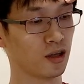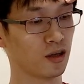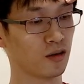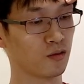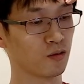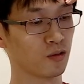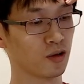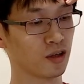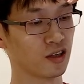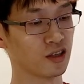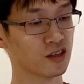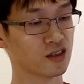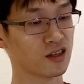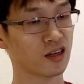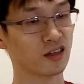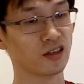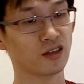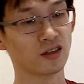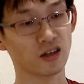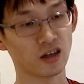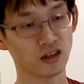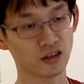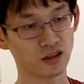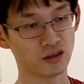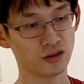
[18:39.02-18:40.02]
we
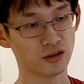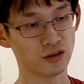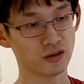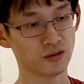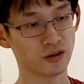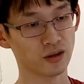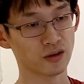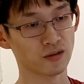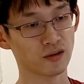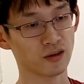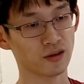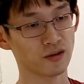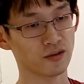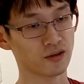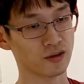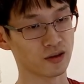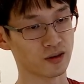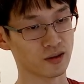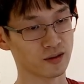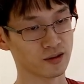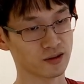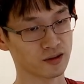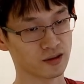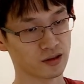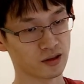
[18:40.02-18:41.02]
decided not to do it. Right. For
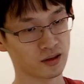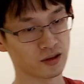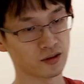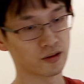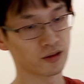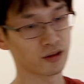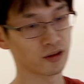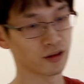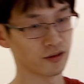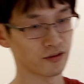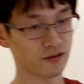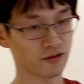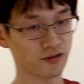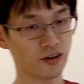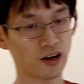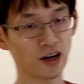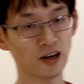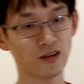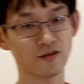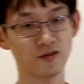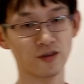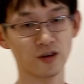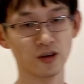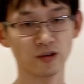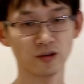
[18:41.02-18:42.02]
example, 0 and
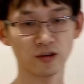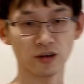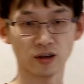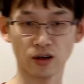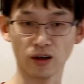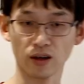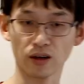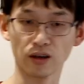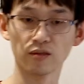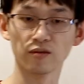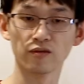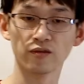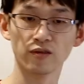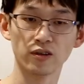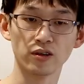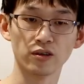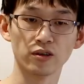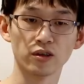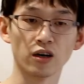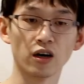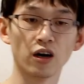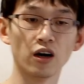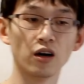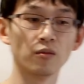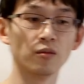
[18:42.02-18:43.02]
5 volt are very
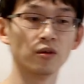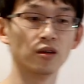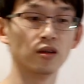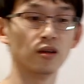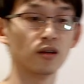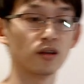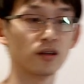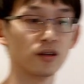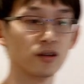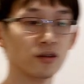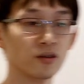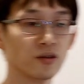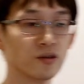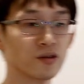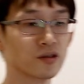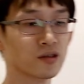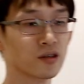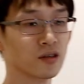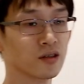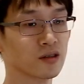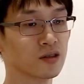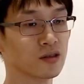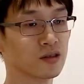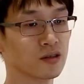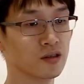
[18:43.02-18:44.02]
commonly used
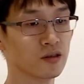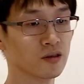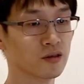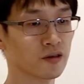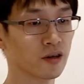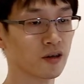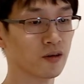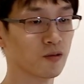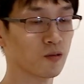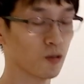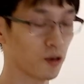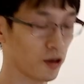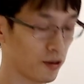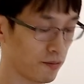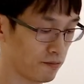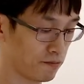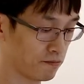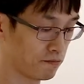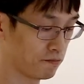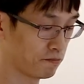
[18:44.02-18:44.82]
as 0 and 1.